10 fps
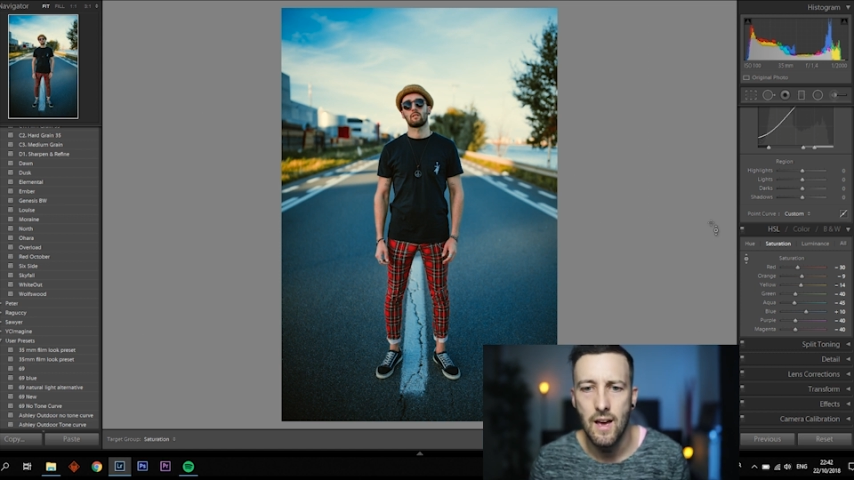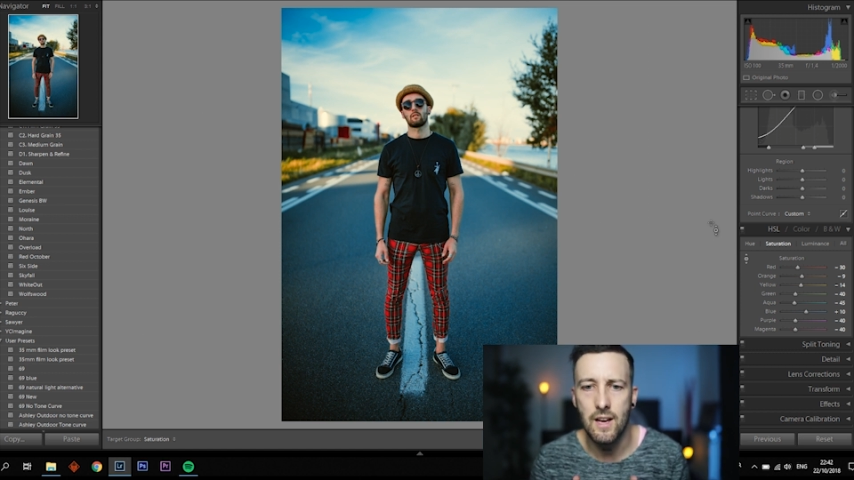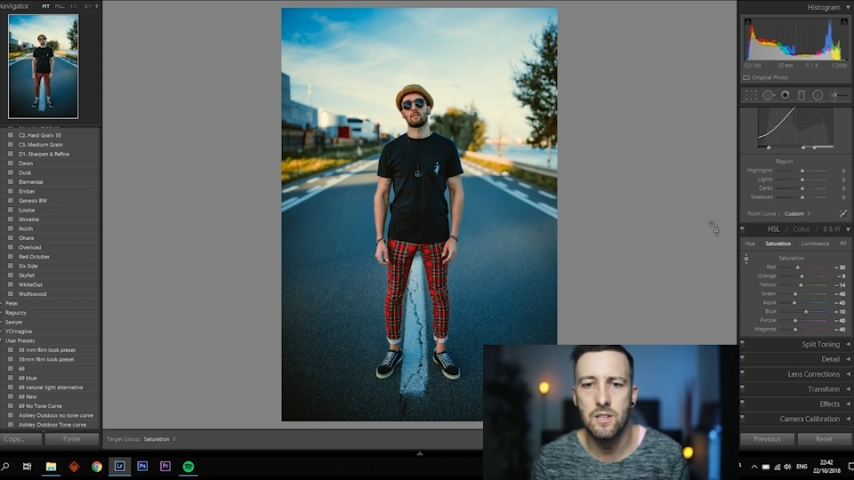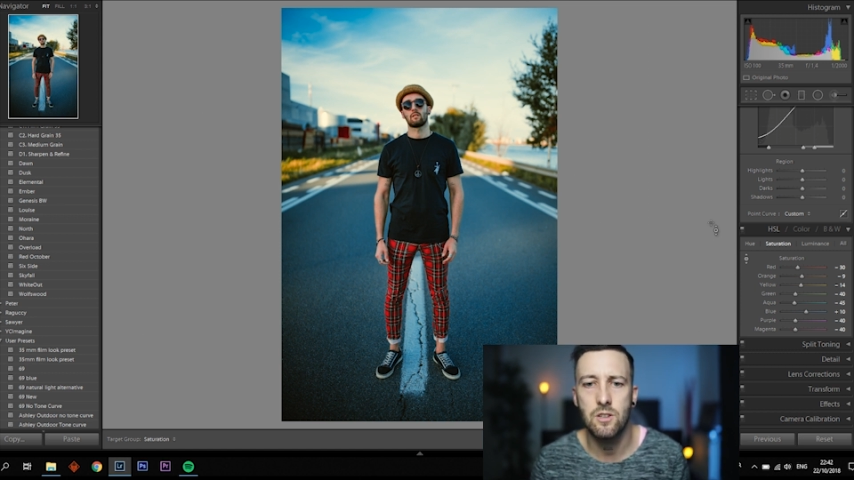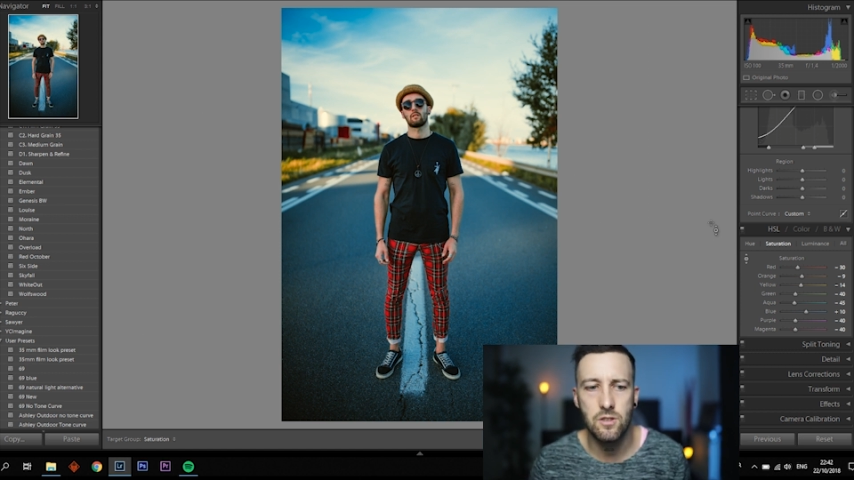
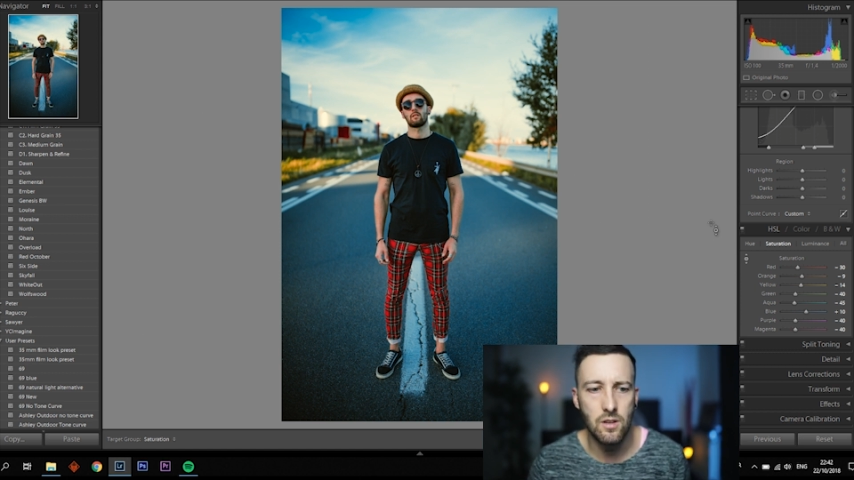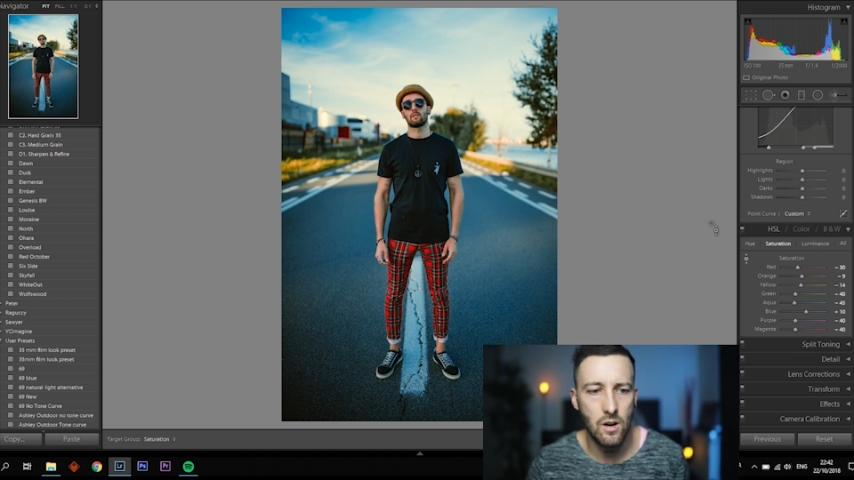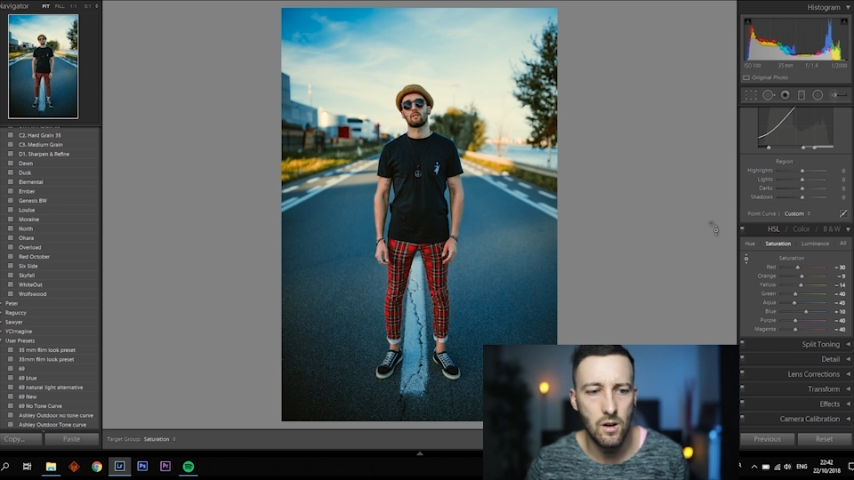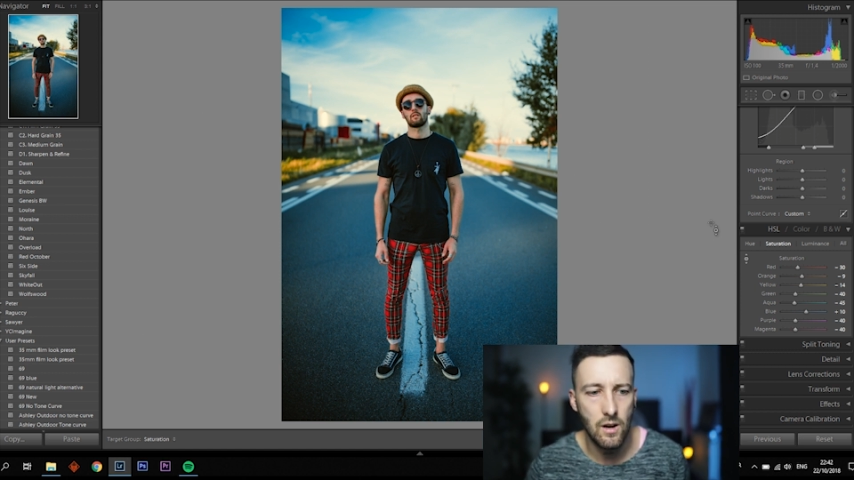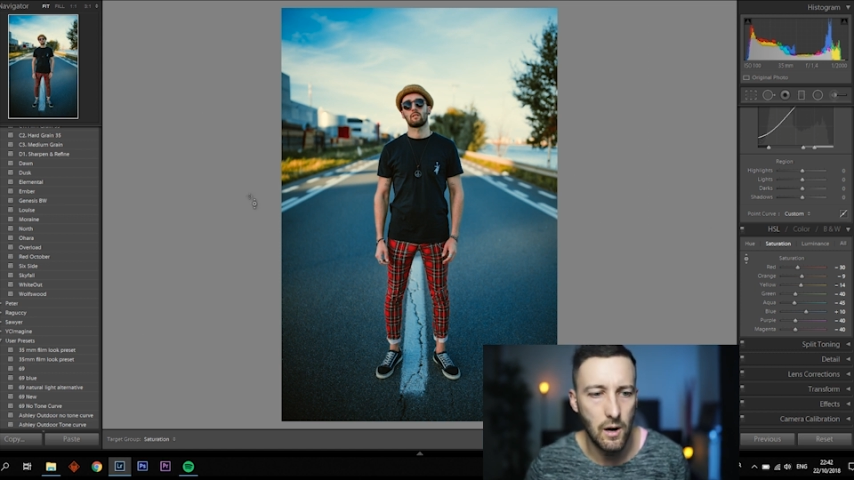As you
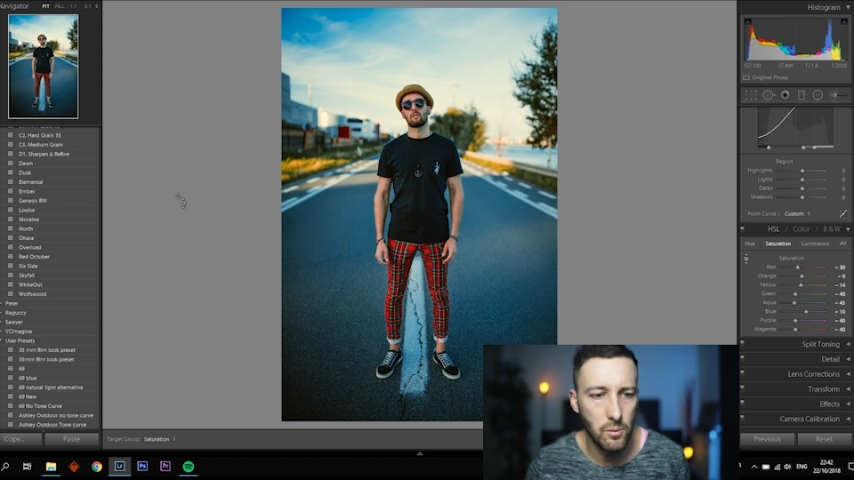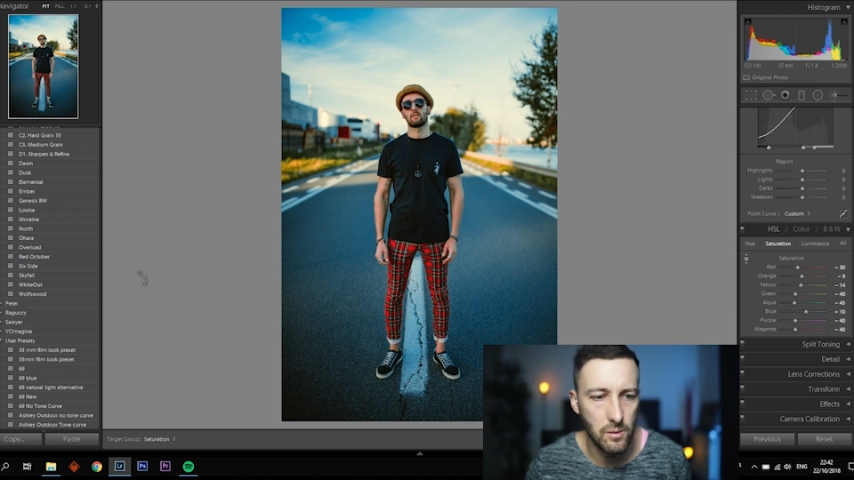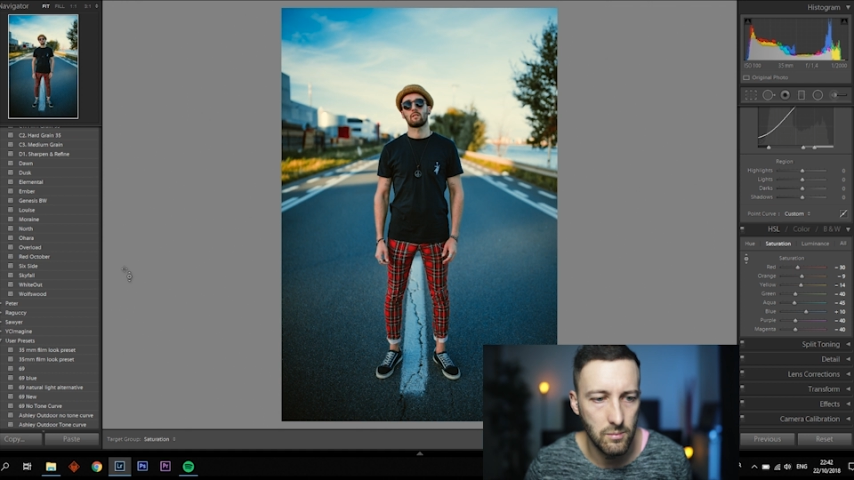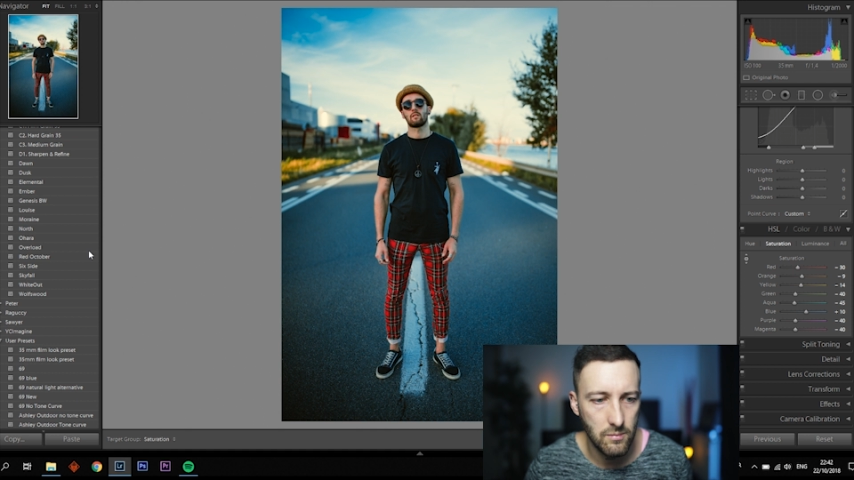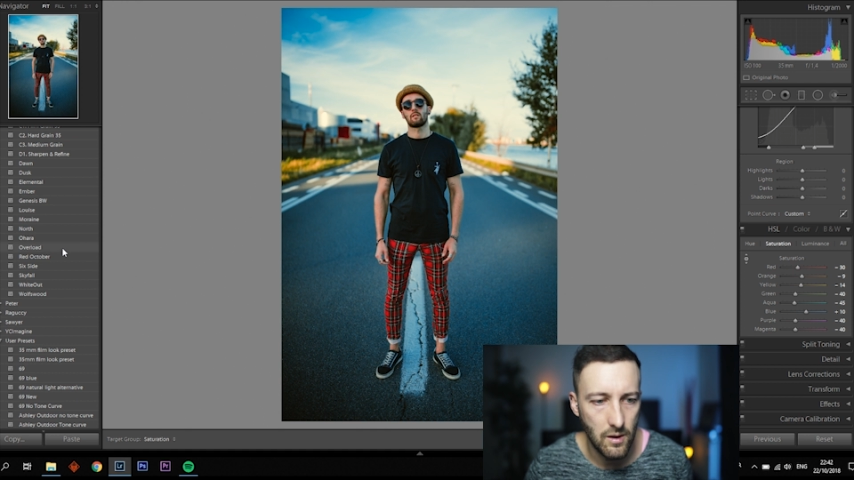saw, I
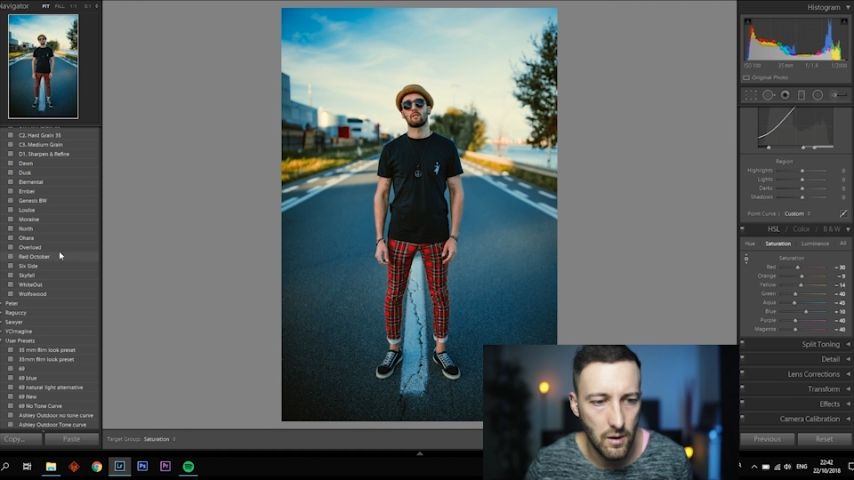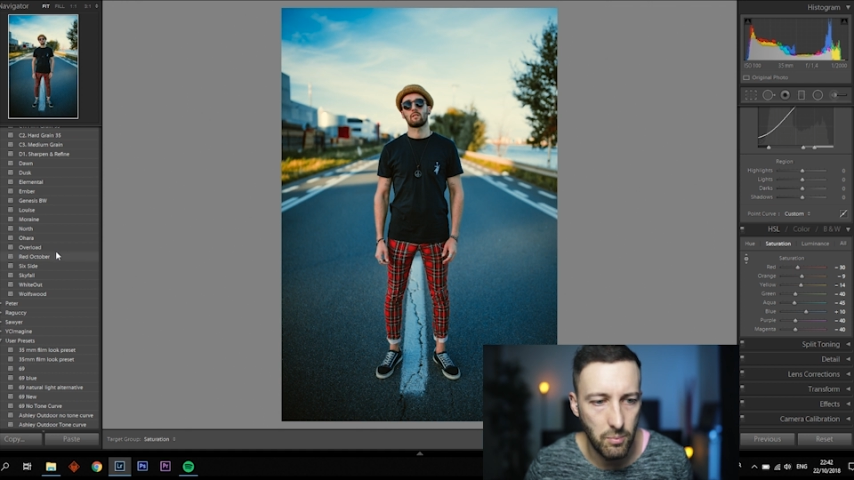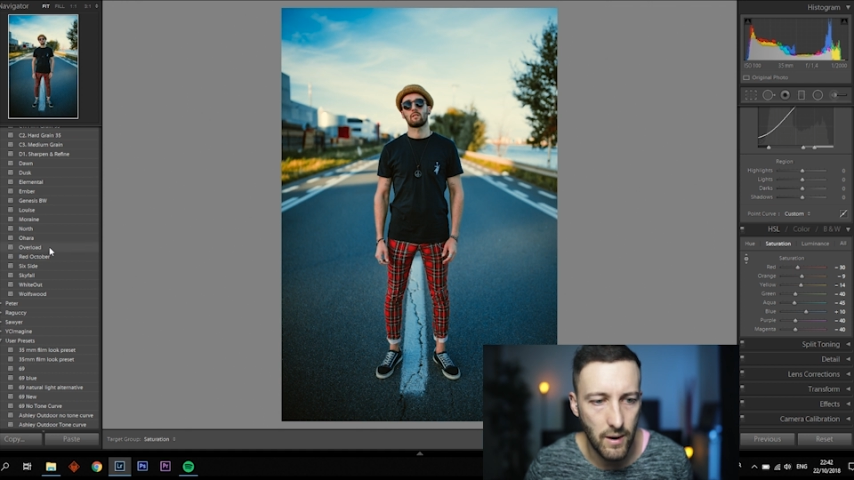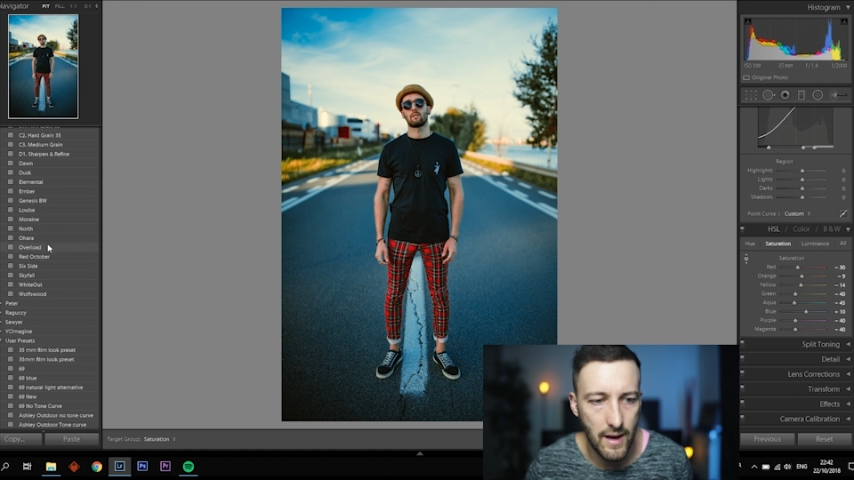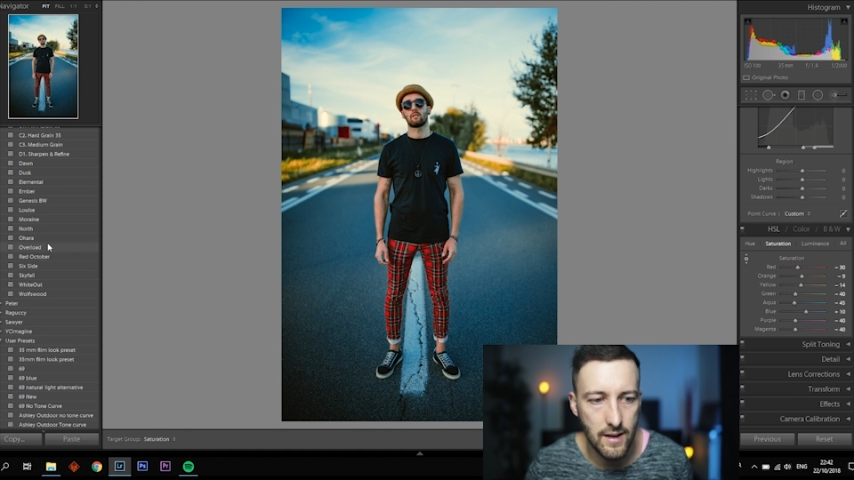will
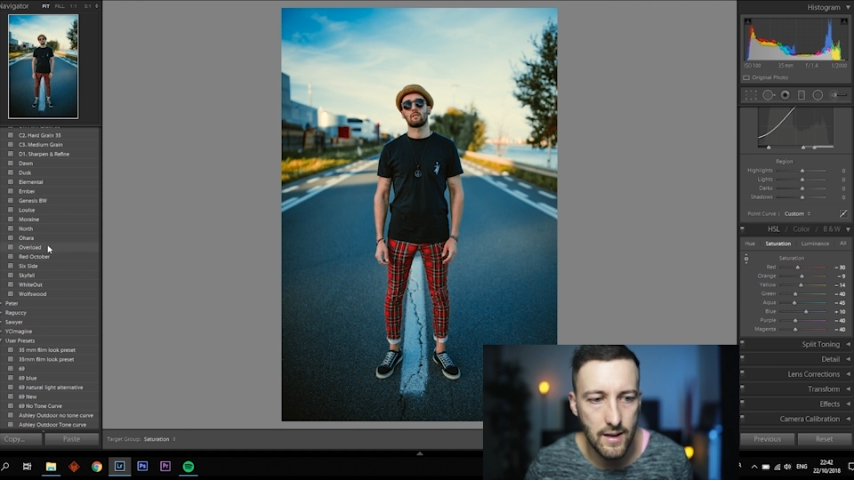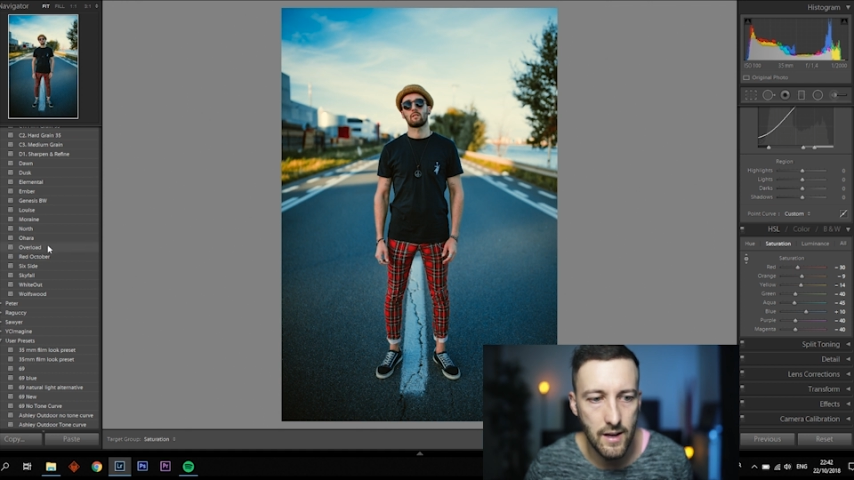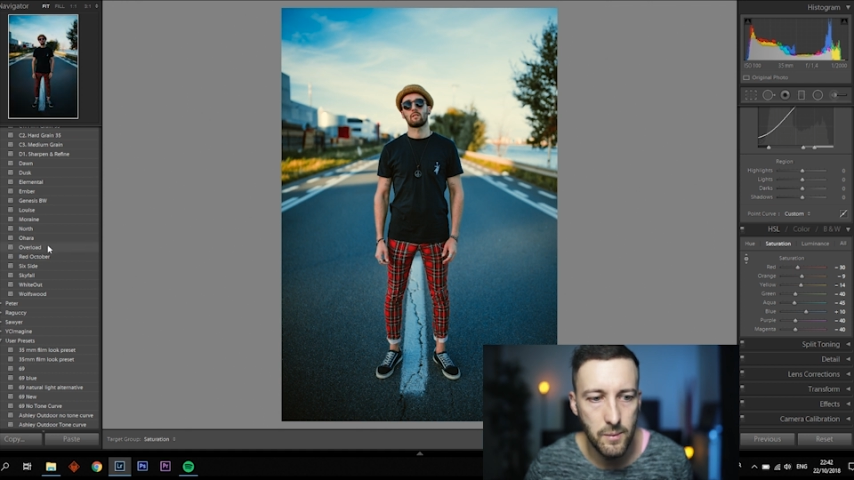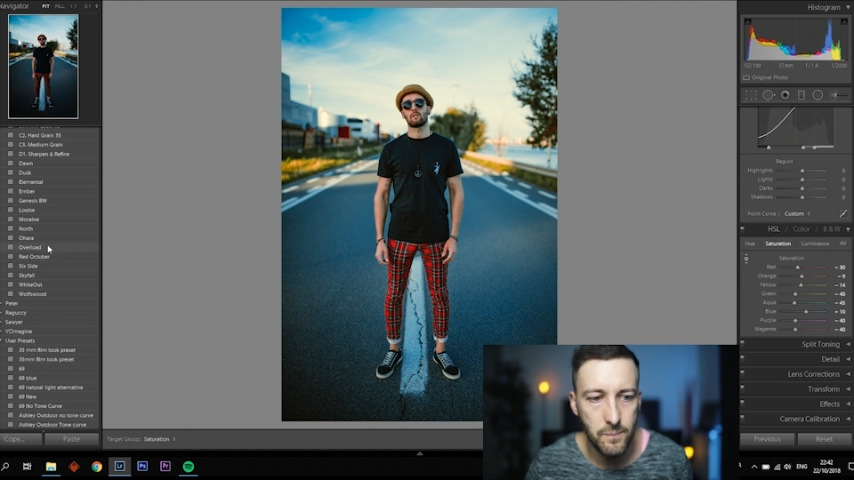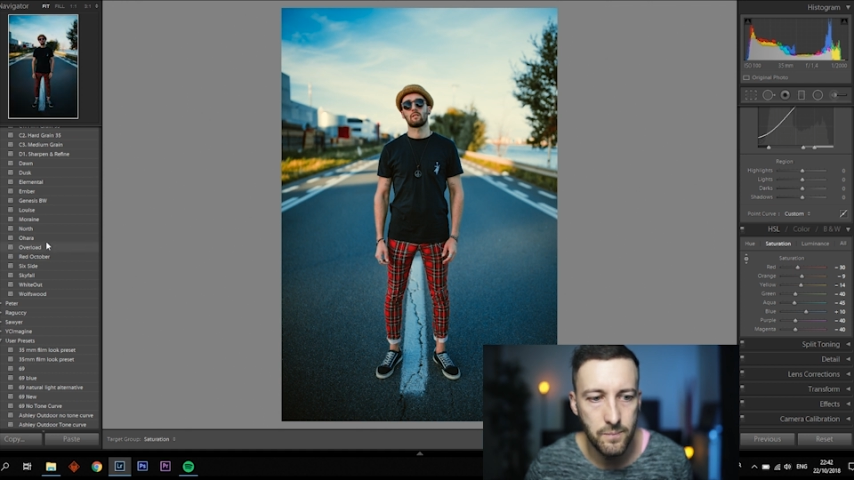apply it
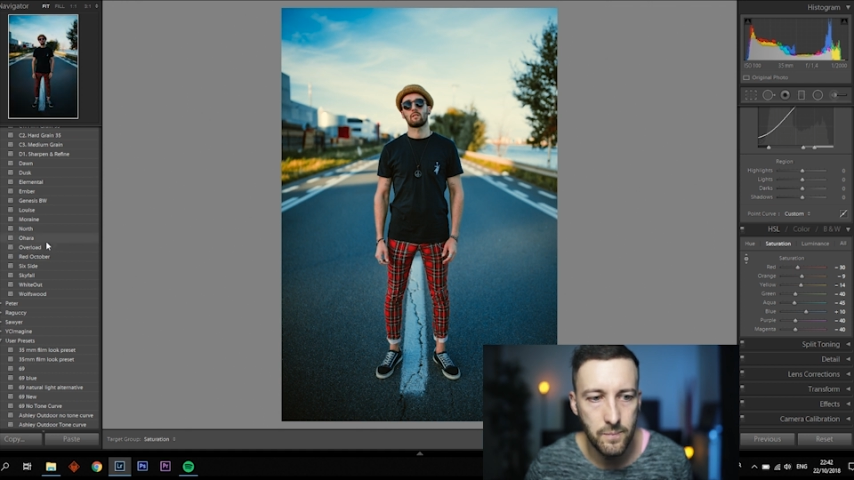again.